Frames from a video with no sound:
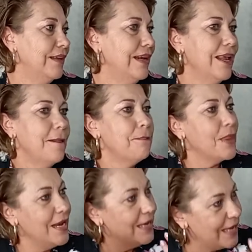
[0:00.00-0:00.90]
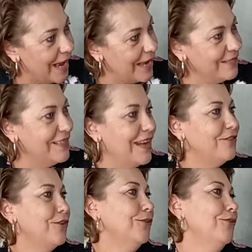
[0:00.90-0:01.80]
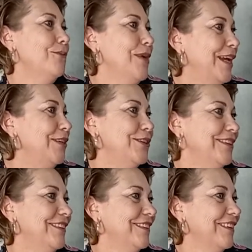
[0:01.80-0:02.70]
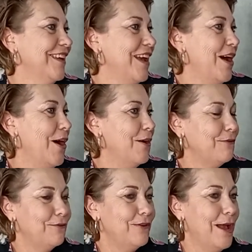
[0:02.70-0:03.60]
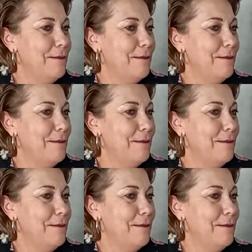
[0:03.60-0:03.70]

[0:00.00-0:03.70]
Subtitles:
And again, that transformation of